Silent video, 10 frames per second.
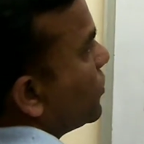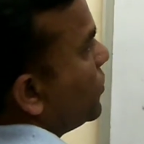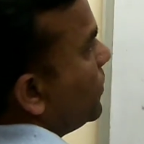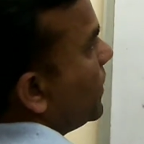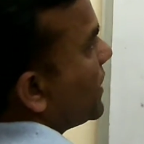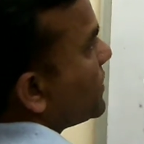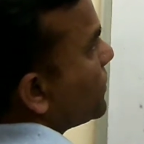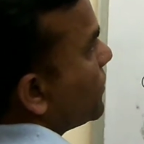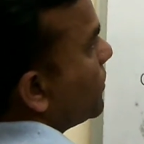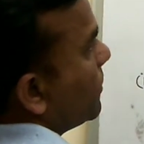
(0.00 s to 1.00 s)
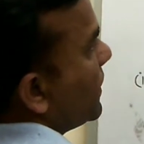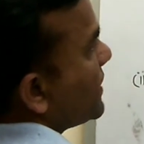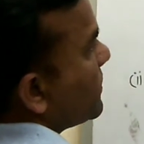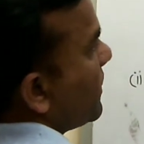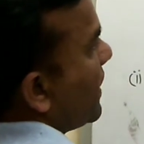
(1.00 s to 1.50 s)
2 plus 4
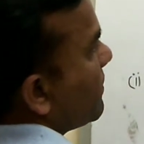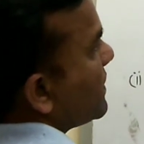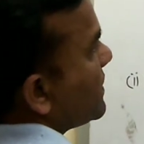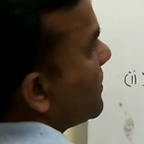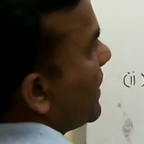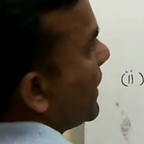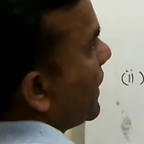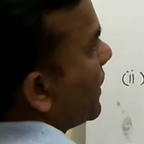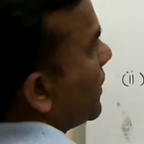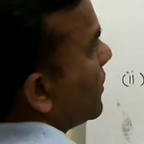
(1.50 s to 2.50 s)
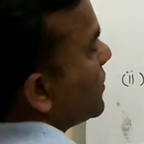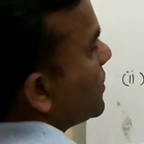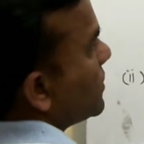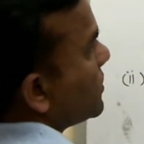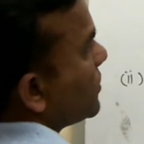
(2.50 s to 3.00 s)
plus 5 is remaining.
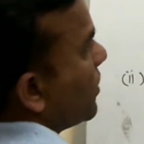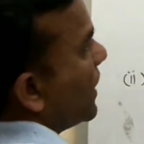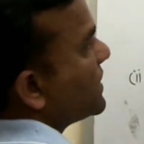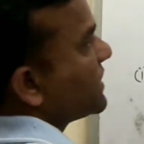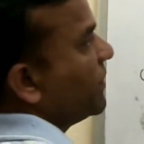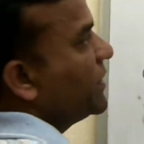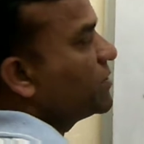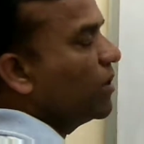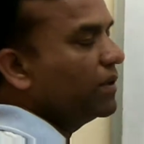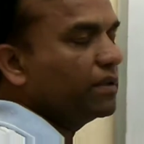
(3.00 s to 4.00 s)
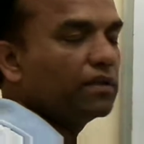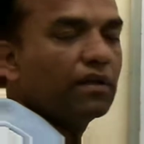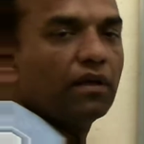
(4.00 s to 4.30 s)
So concept is what?